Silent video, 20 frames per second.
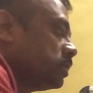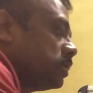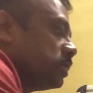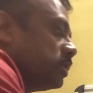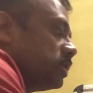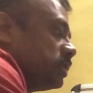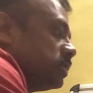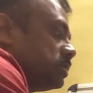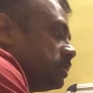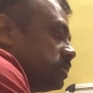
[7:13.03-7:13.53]

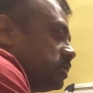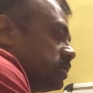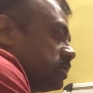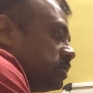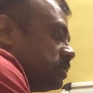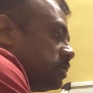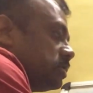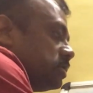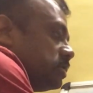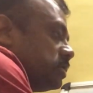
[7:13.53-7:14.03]
this
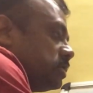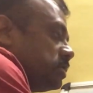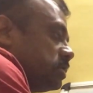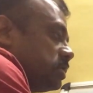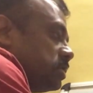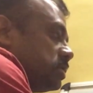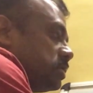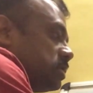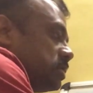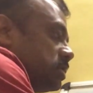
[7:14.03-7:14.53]

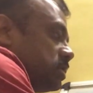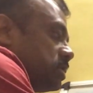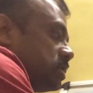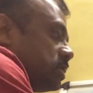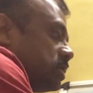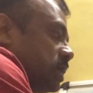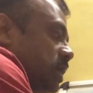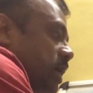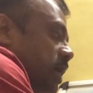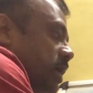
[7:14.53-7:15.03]

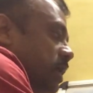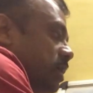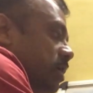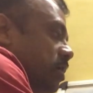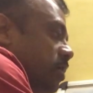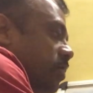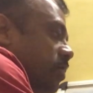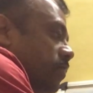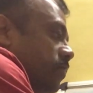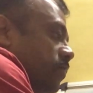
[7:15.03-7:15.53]
tan
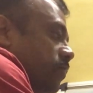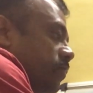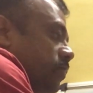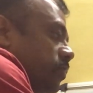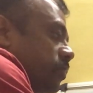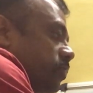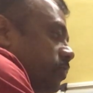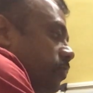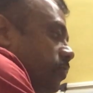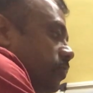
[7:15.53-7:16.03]
of
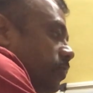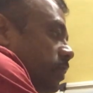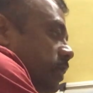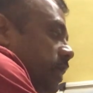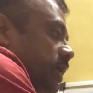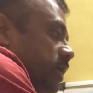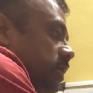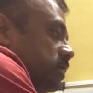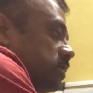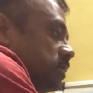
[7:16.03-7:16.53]
root
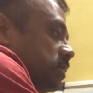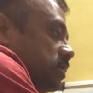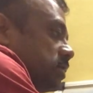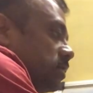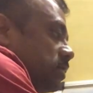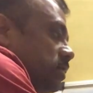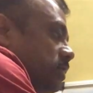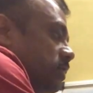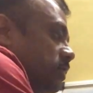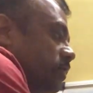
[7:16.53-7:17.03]
x,
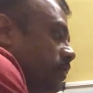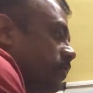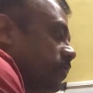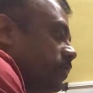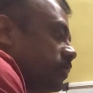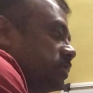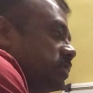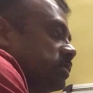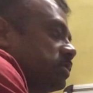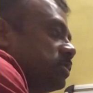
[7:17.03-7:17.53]

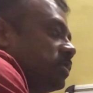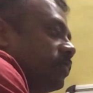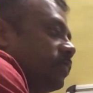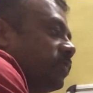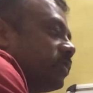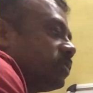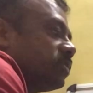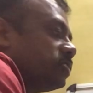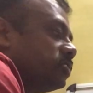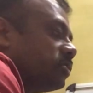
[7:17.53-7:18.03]
which is the
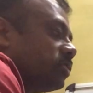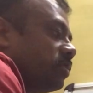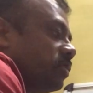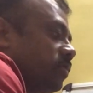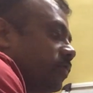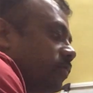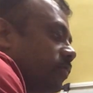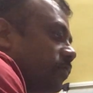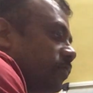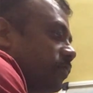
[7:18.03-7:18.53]
function
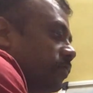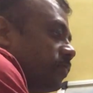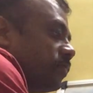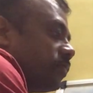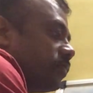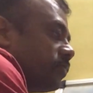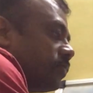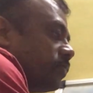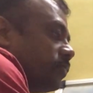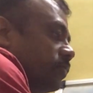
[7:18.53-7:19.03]
of
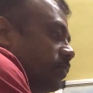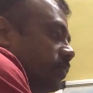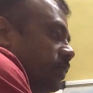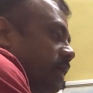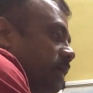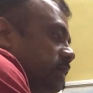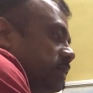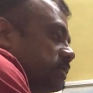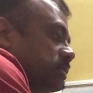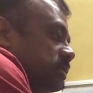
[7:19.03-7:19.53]
root
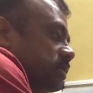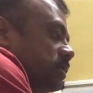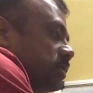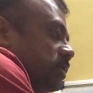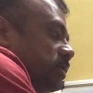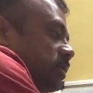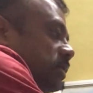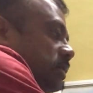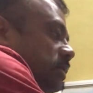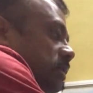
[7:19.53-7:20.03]
x,
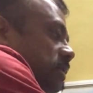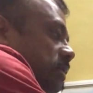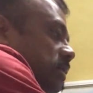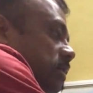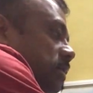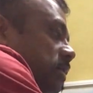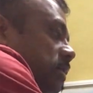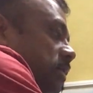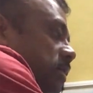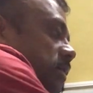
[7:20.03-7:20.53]

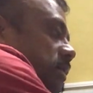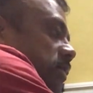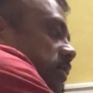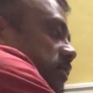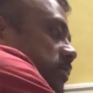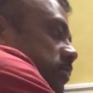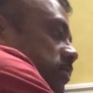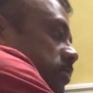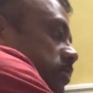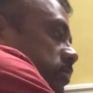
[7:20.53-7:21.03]

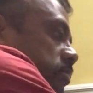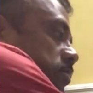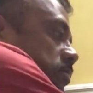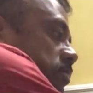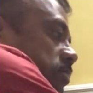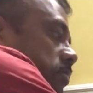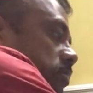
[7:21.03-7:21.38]
into